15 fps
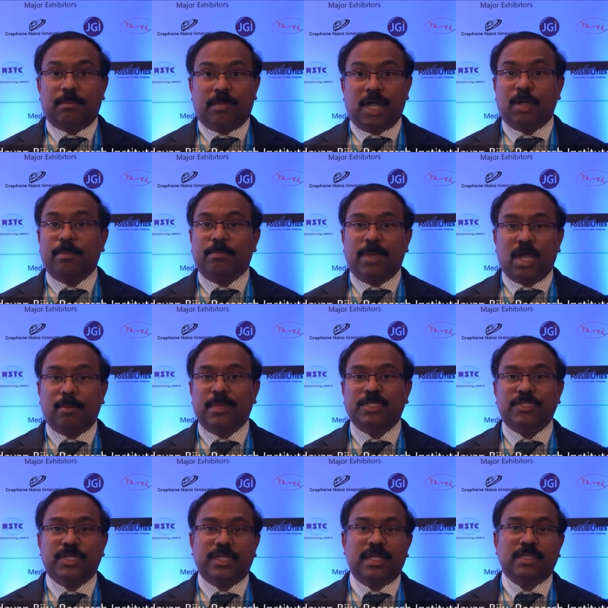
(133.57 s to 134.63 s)
my
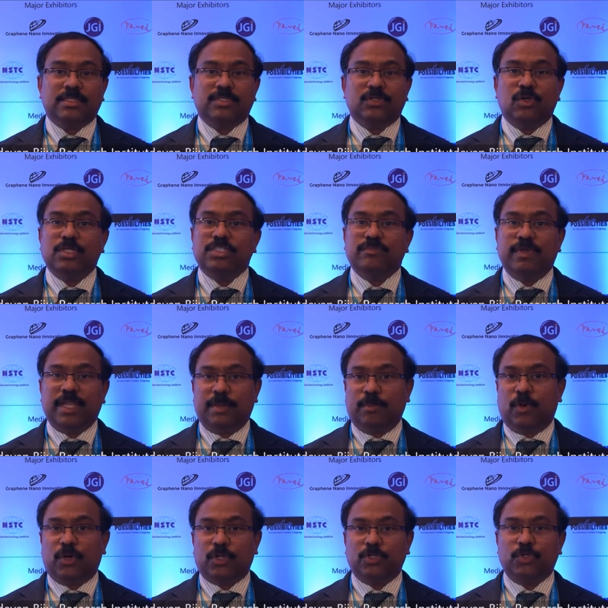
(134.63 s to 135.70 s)
biomaterials. So it's very
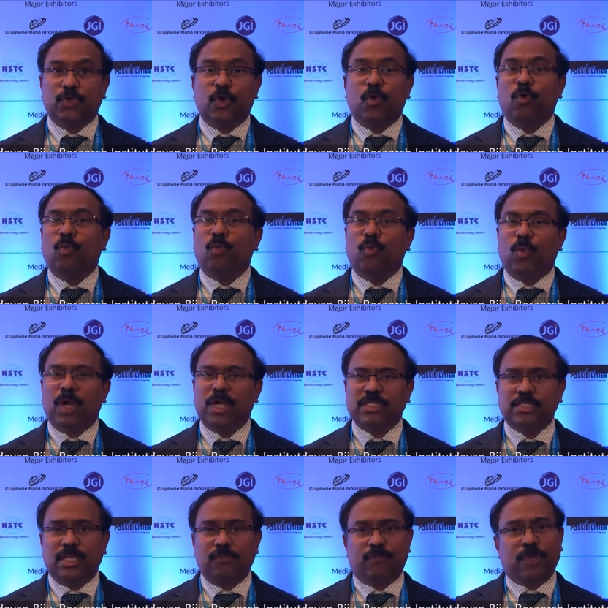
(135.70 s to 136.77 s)
important to know what
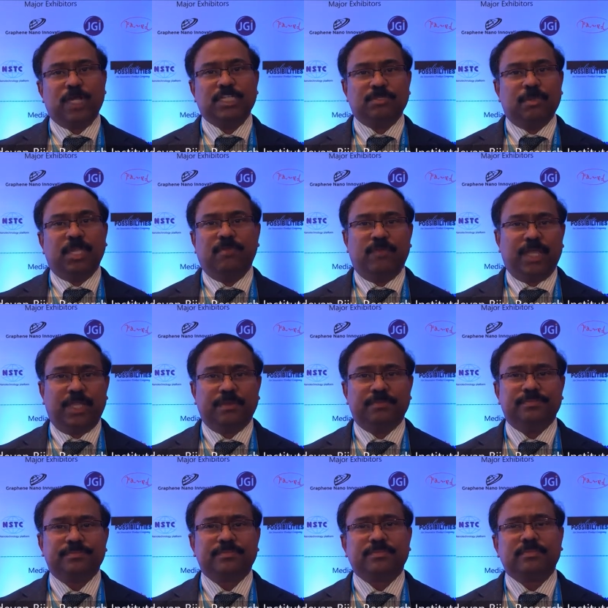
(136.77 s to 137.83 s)
is the difference
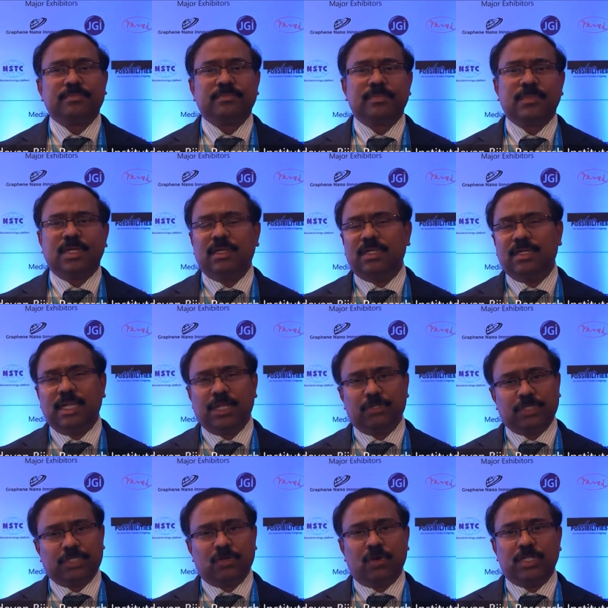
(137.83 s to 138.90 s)
between
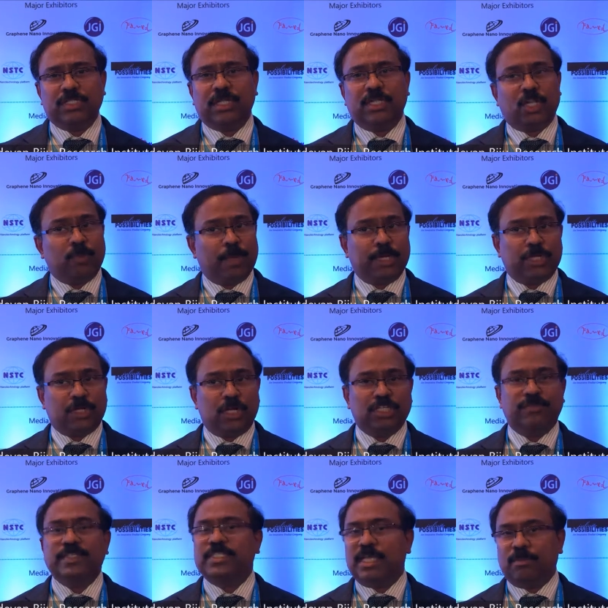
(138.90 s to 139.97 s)
nanotechnology and
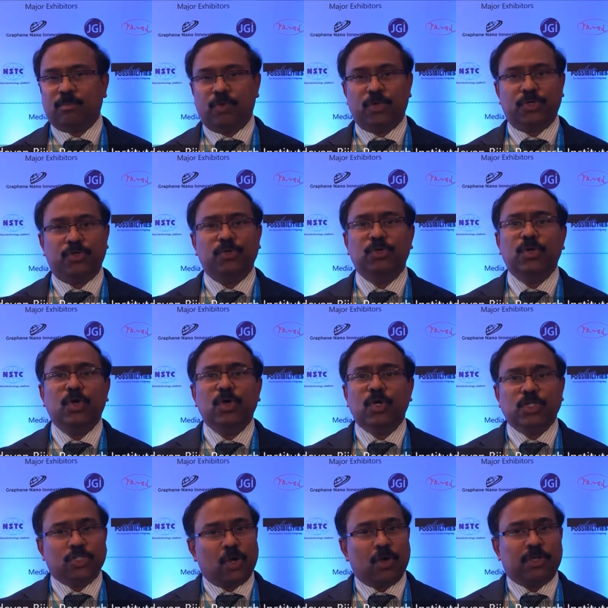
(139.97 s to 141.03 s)
nanobiotechnology, which I'm going to
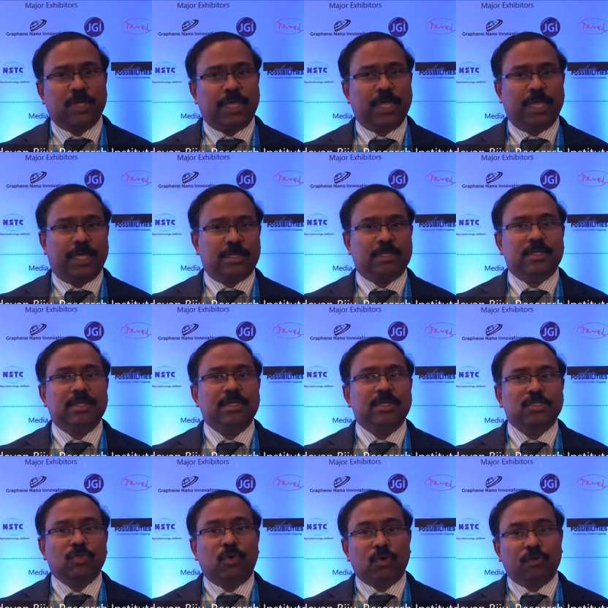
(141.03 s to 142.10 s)
talk here.
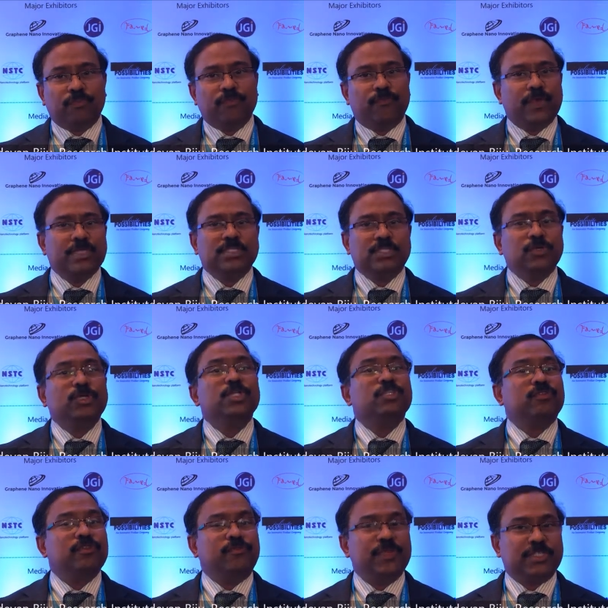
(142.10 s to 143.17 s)
So one of the first
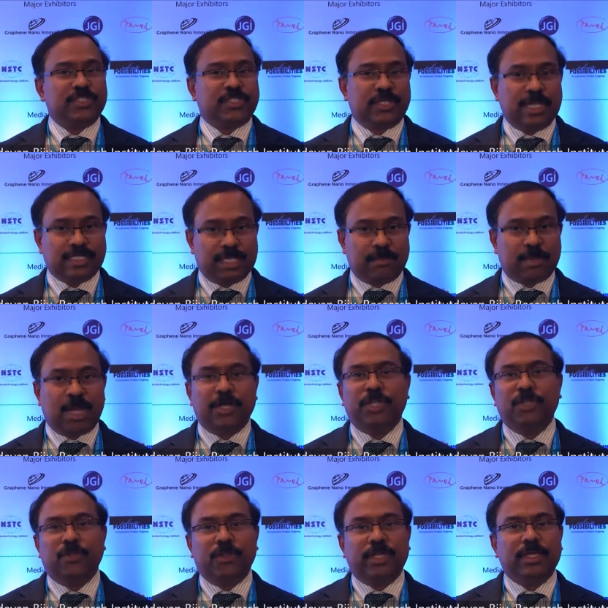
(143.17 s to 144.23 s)
duties of the physician as I am
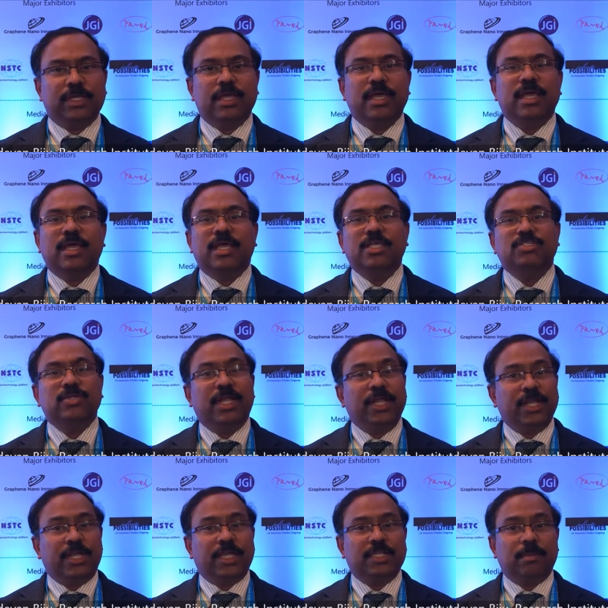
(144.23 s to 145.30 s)
continuing is to
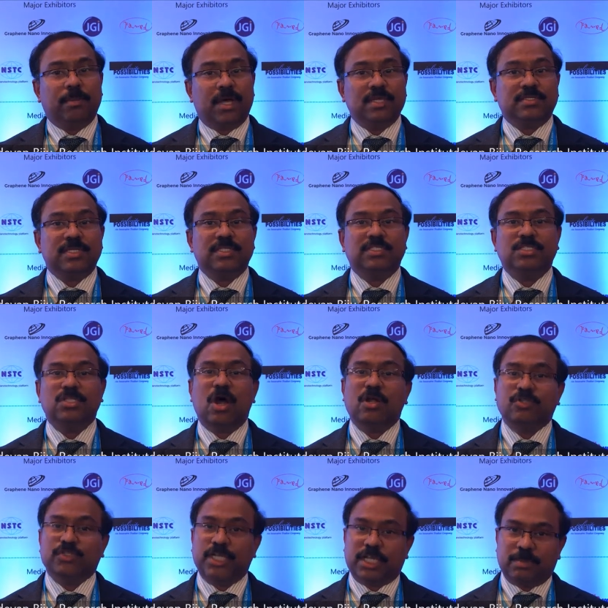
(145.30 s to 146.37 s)
educate the masses
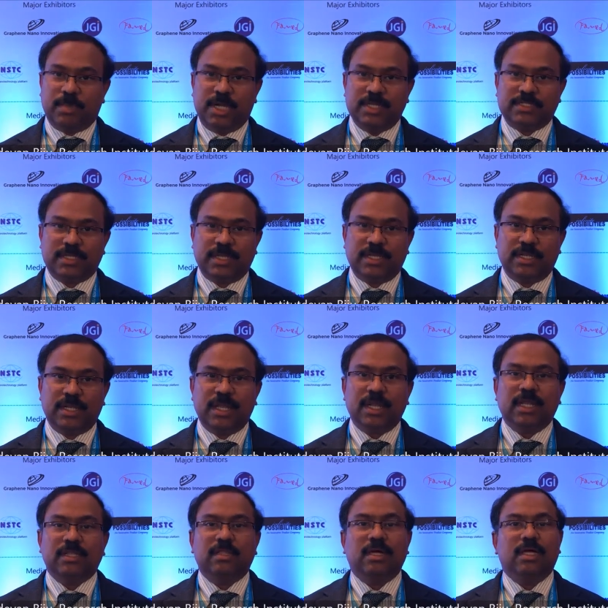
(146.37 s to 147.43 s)
not to take medicine,
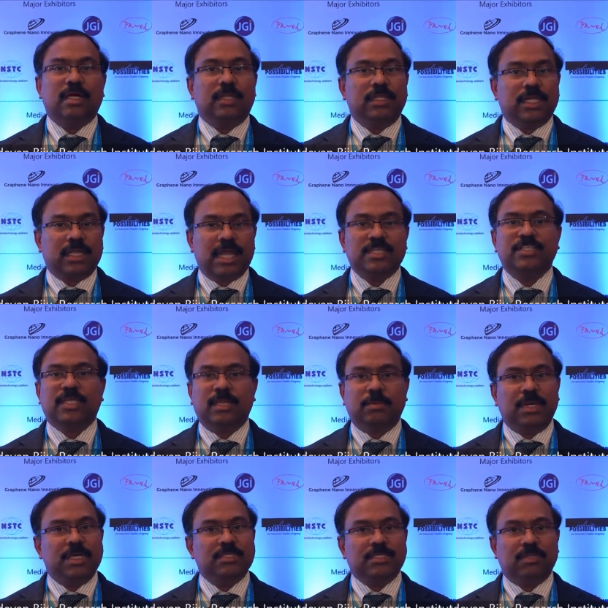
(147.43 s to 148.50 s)
the, the classical
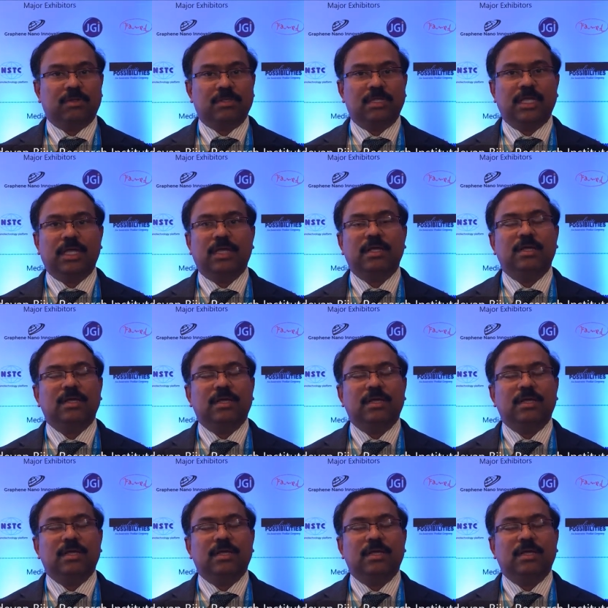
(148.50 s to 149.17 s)
medicine or the